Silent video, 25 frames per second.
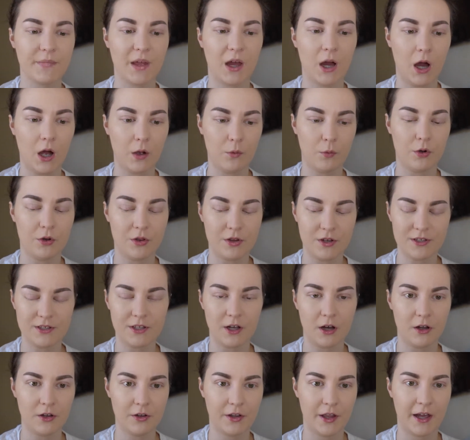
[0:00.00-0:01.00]
I wore this
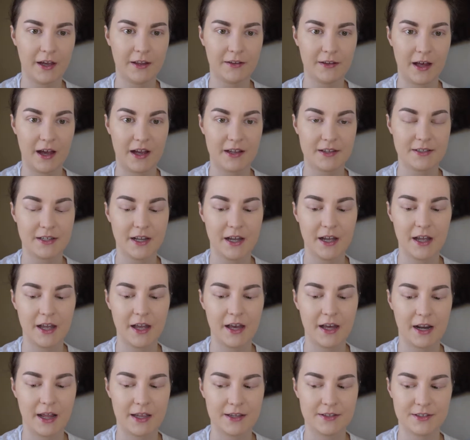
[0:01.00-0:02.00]
all night last night,
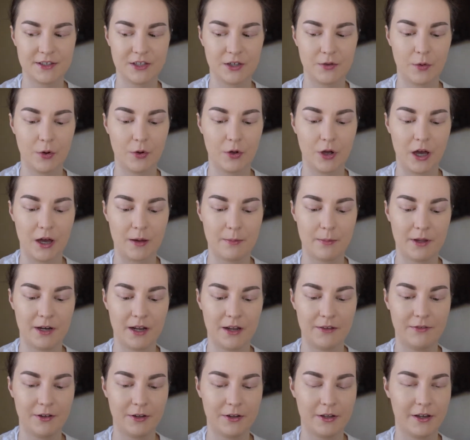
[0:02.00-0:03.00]
and I still woke up and
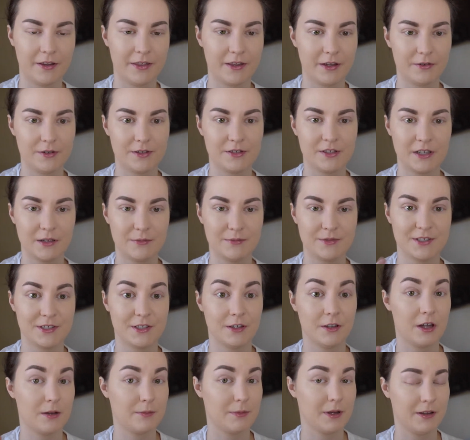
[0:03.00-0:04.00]
I felt like there was some
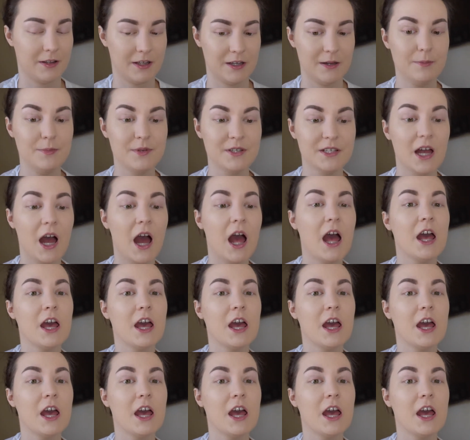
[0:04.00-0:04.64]
still on my lips.